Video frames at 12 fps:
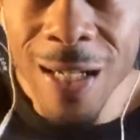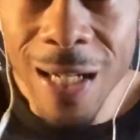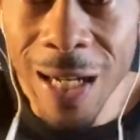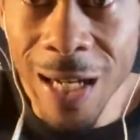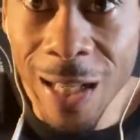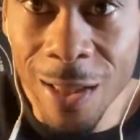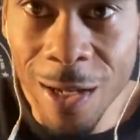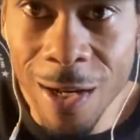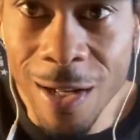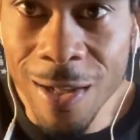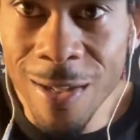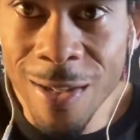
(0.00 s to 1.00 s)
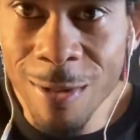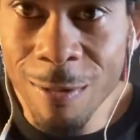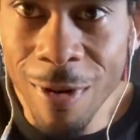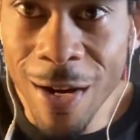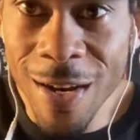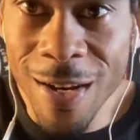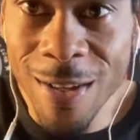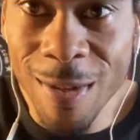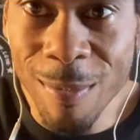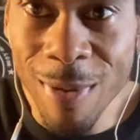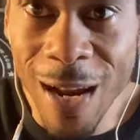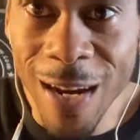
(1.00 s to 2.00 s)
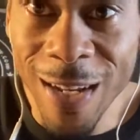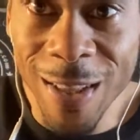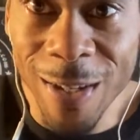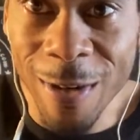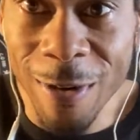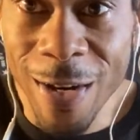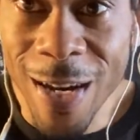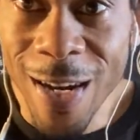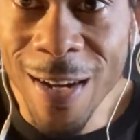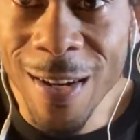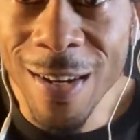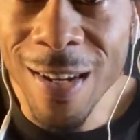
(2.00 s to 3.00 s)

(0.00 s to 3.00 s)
I got the colors, red, the black, and the green,